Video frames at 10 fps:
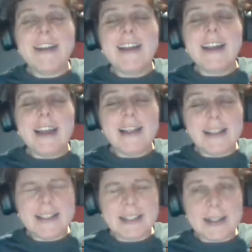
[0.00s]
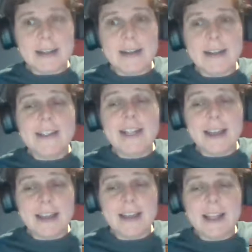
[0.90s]
and listen and take
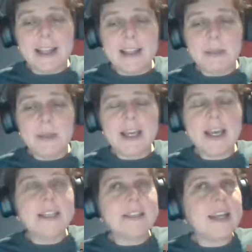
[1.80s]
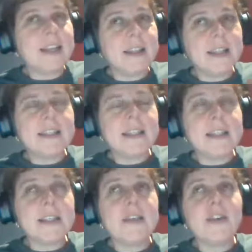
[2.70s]
in this because this
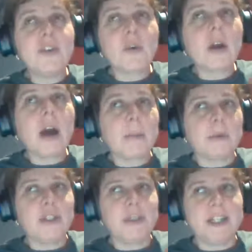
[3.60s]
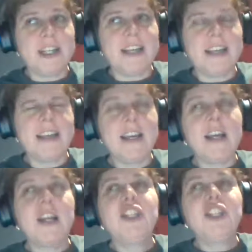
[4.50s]
is your opportunity
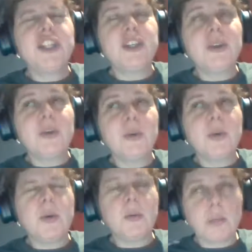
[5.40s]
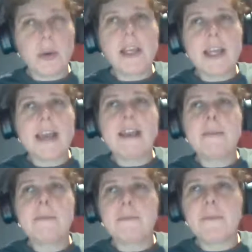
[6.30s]
to really get it
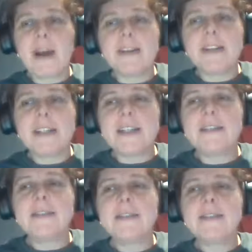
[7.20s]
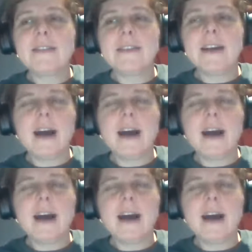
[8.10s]
in front of